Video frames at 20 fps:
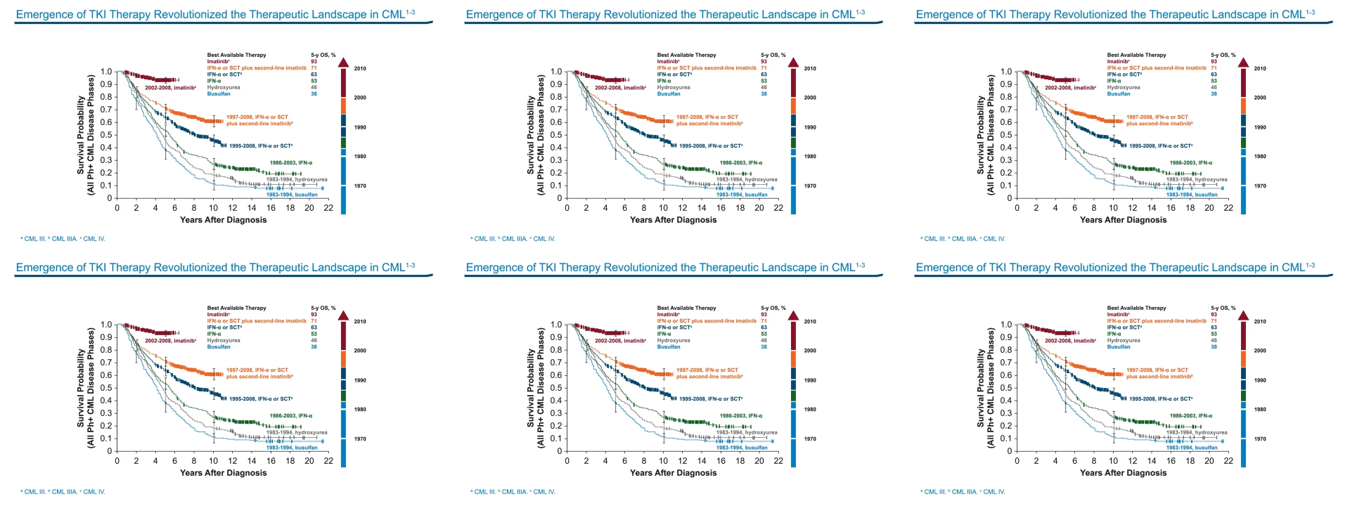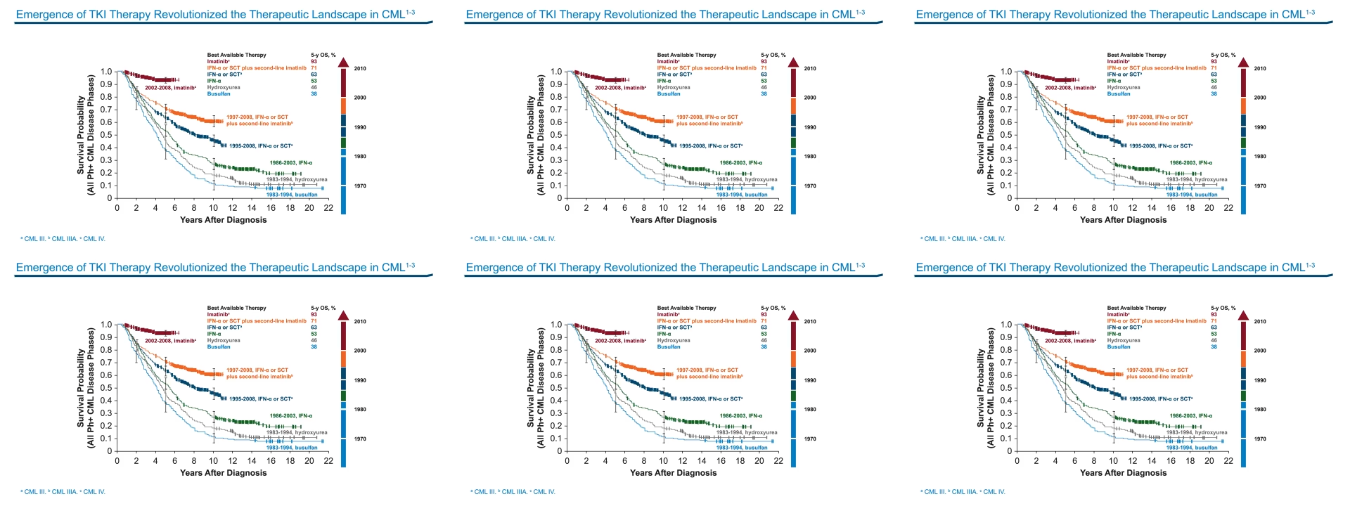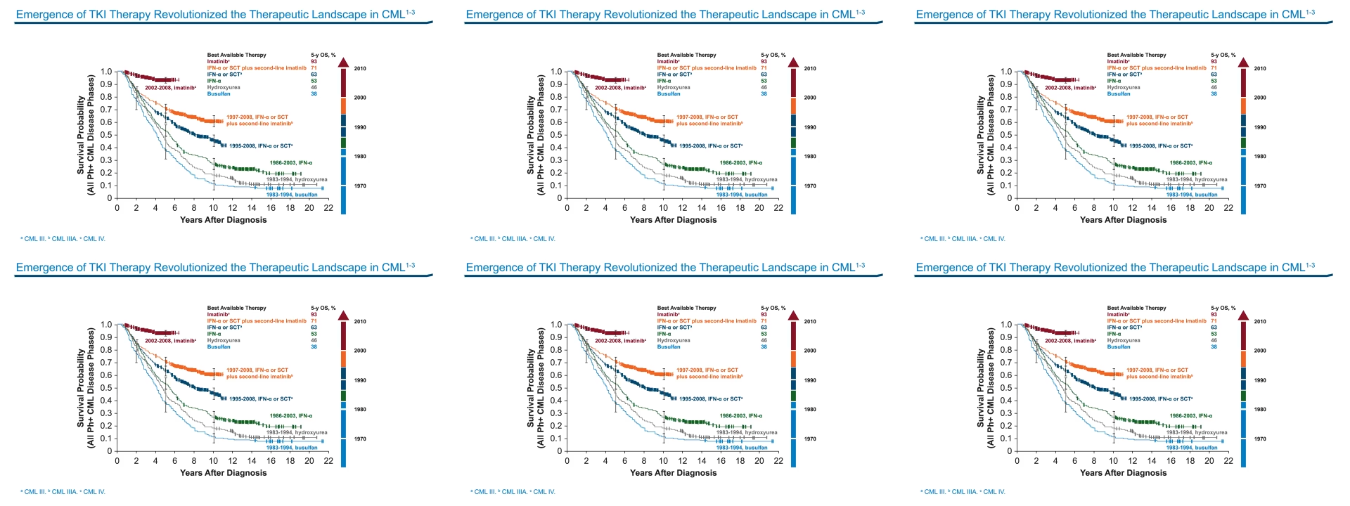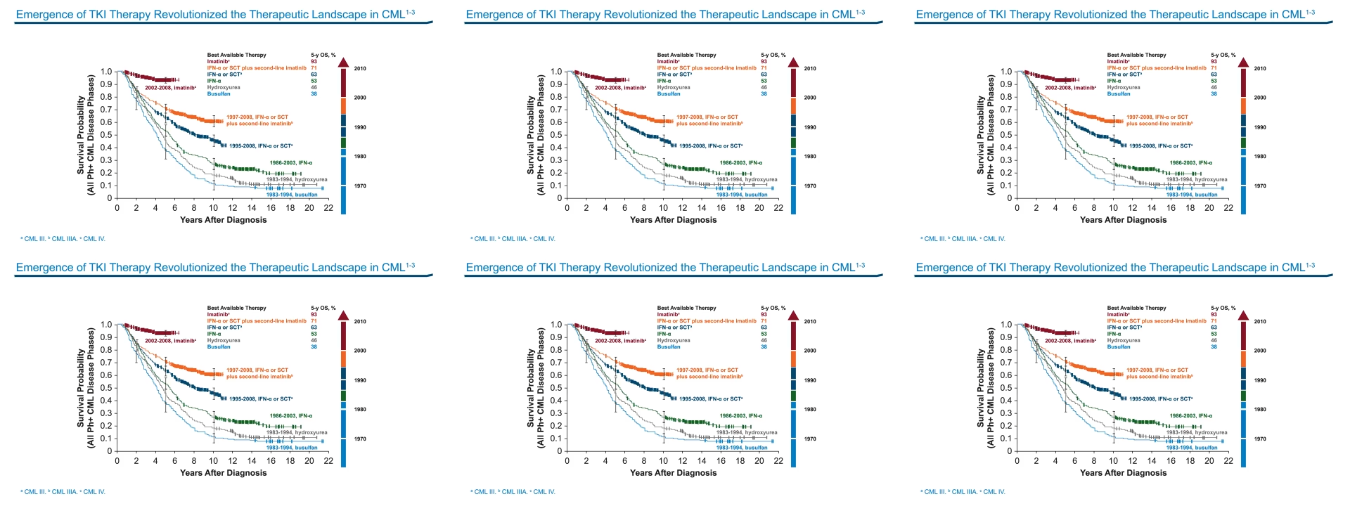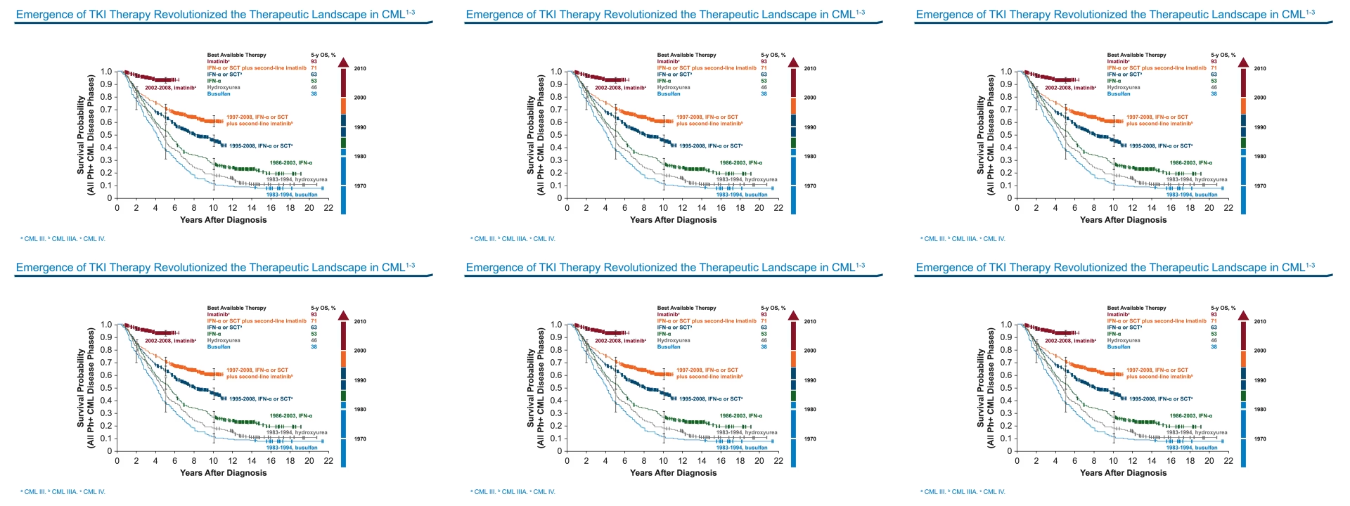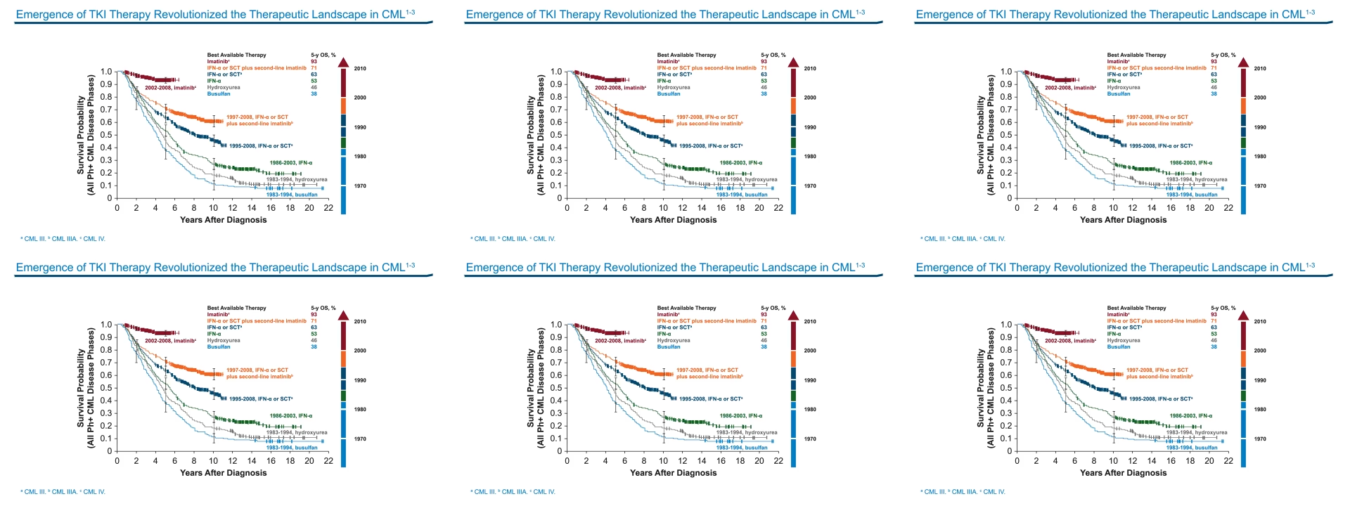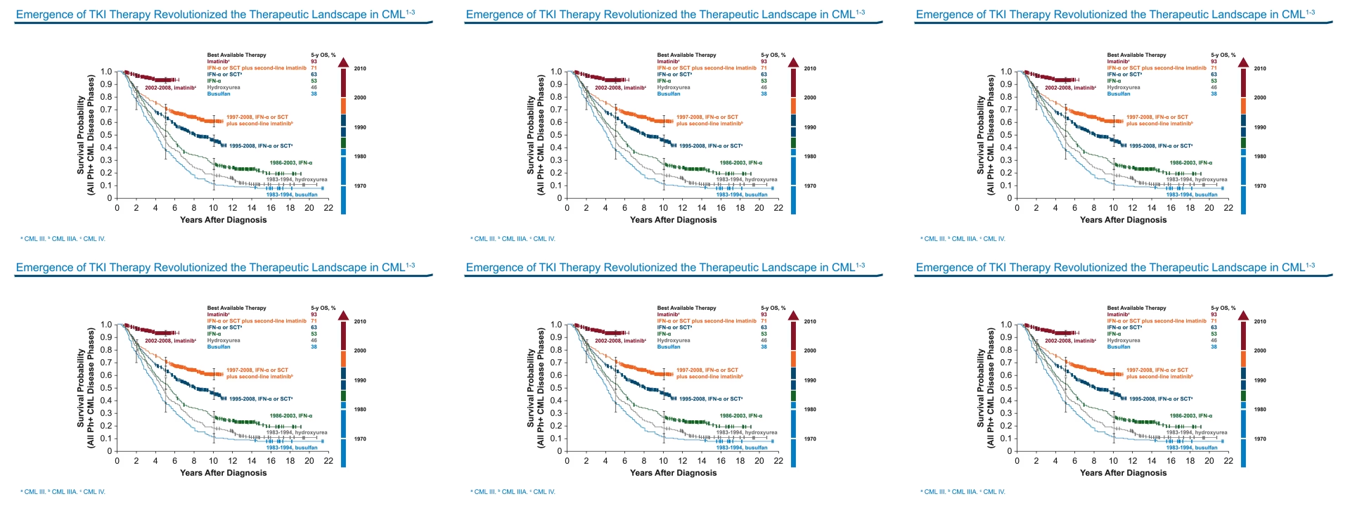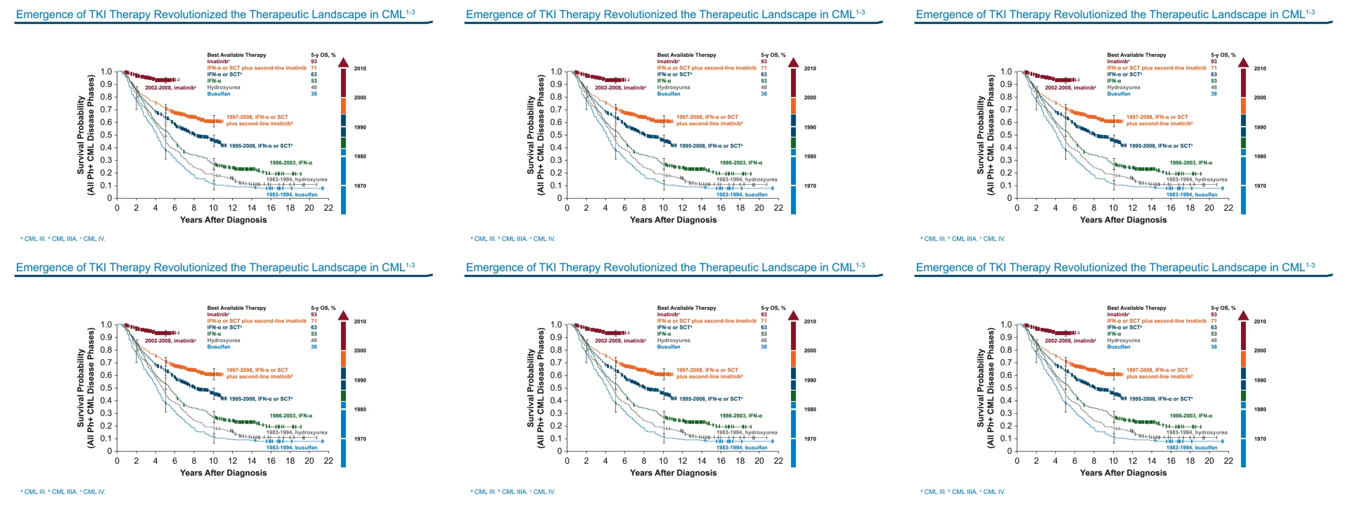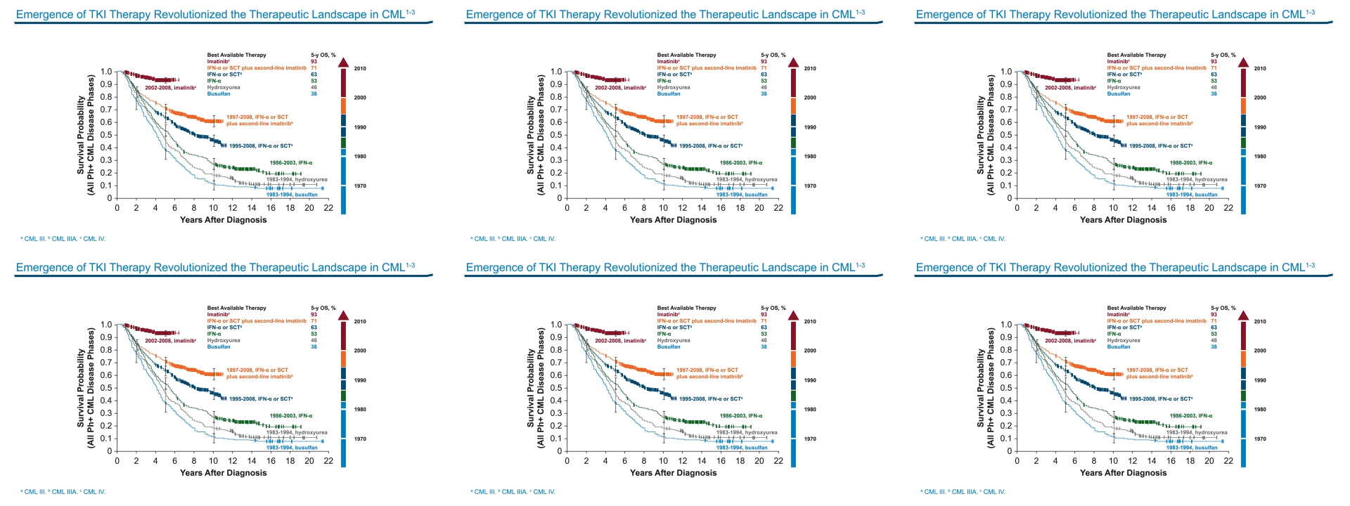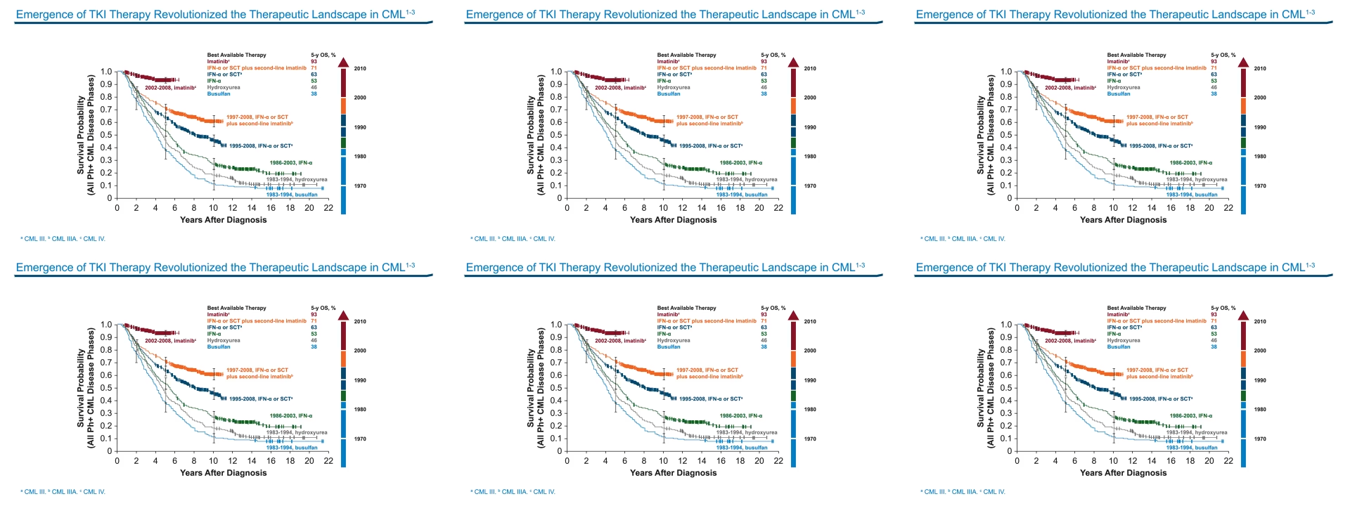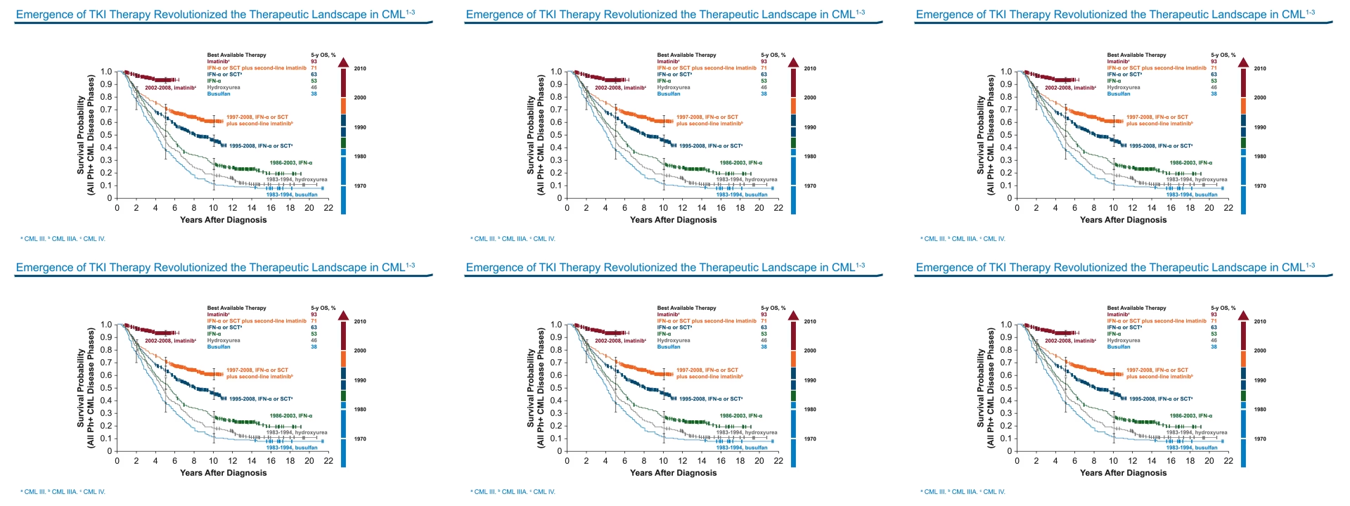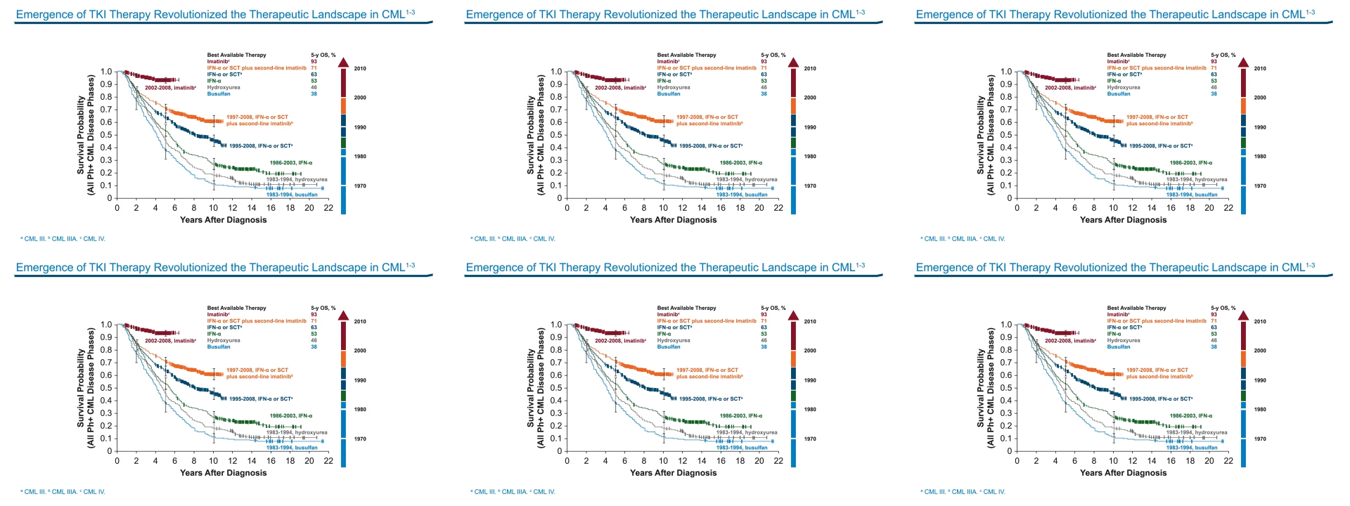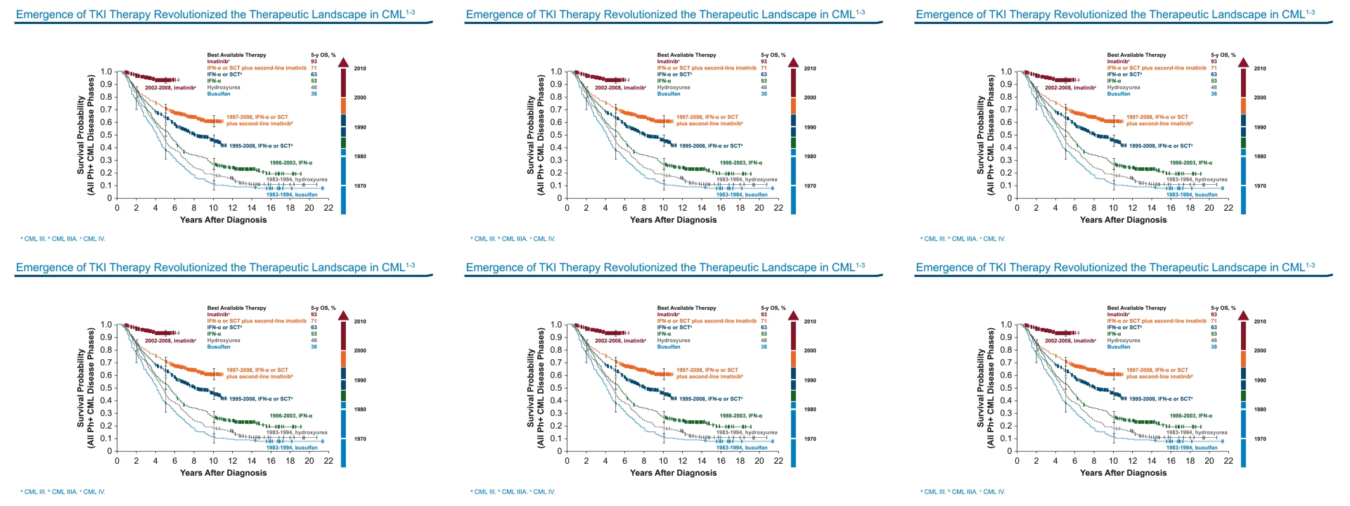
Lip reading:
(no speaker visible)